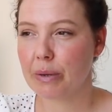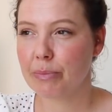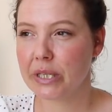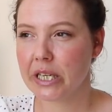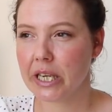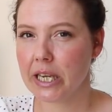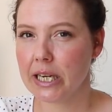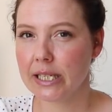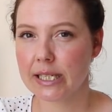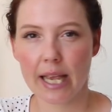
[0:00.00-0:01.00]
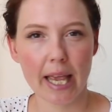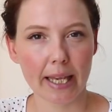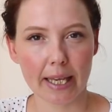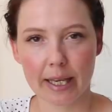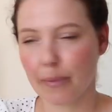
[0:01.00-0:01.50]
Meticulous
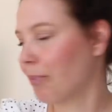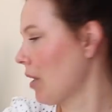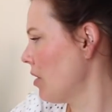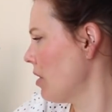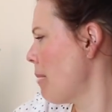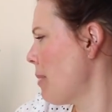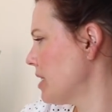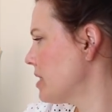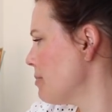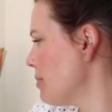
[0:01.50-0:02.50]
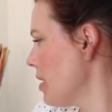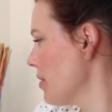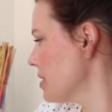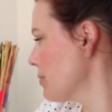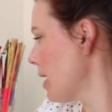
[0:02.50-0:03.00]
Ink. I think they're based in
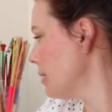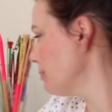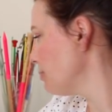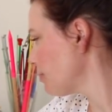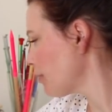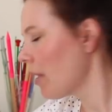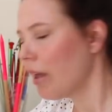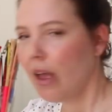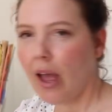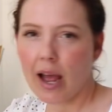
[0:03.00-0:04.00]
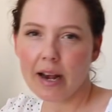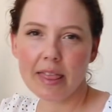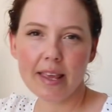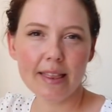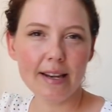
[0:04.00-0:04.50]
Bath as well. And I
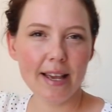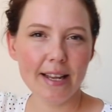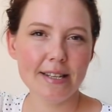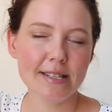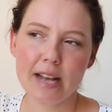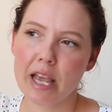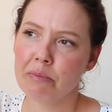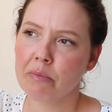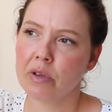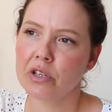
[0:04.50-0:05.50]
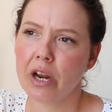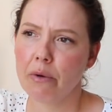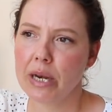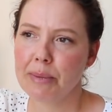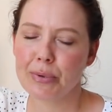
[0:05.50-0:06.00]
think the lady's name, she
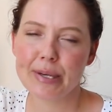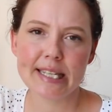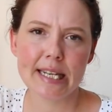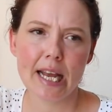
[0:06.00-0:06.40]
had a really pretty